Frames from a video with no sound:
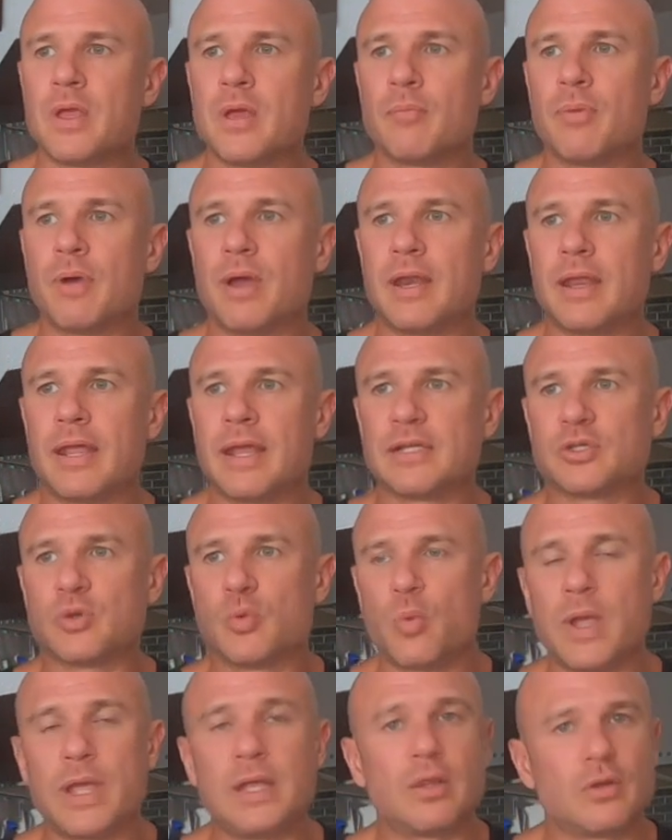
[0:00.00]
But as a
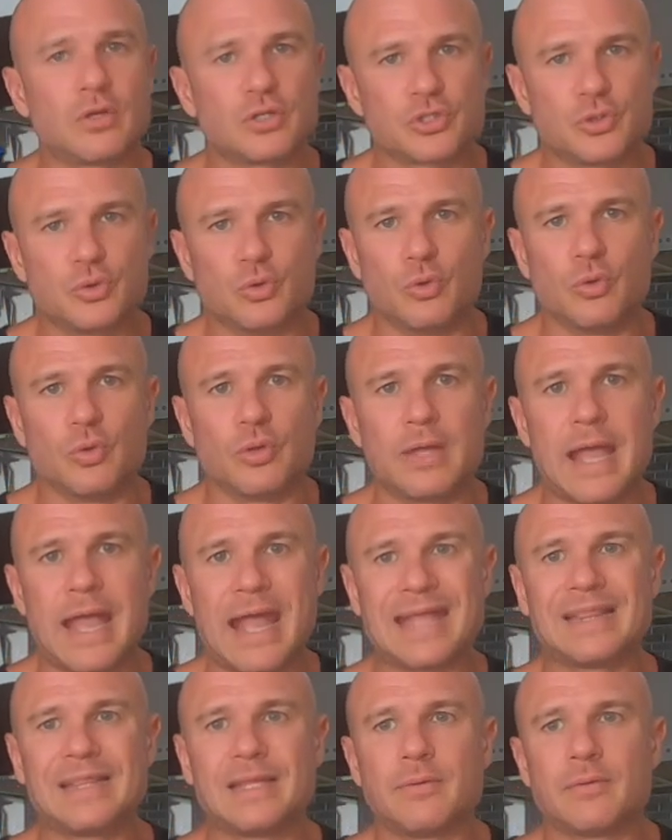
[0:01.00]
weight loss tool,
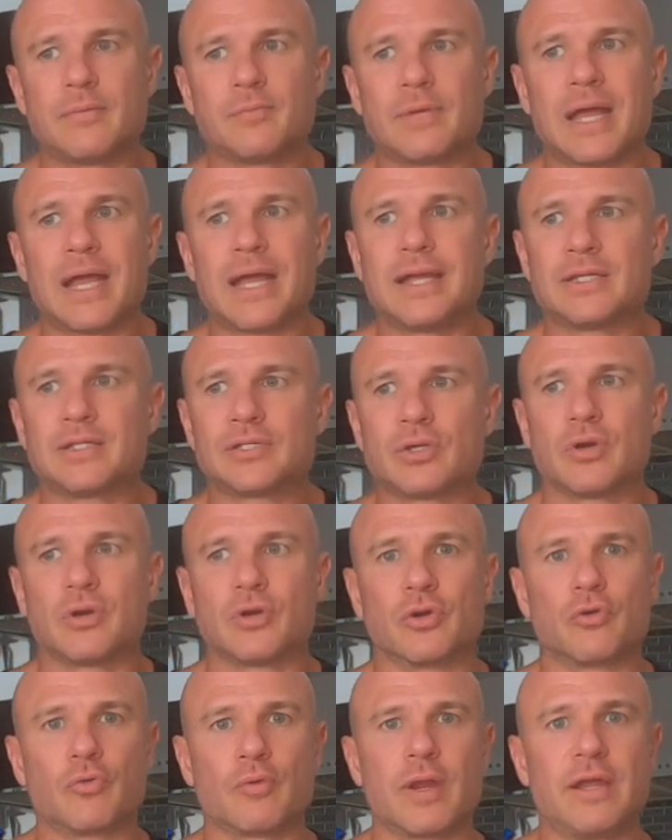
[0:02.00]
ad libitum diets are
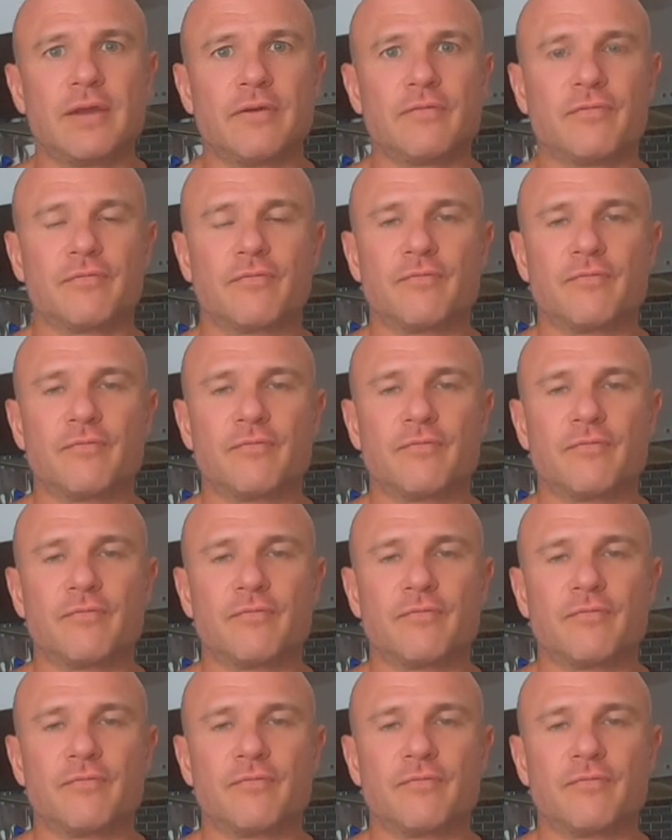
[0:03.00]
great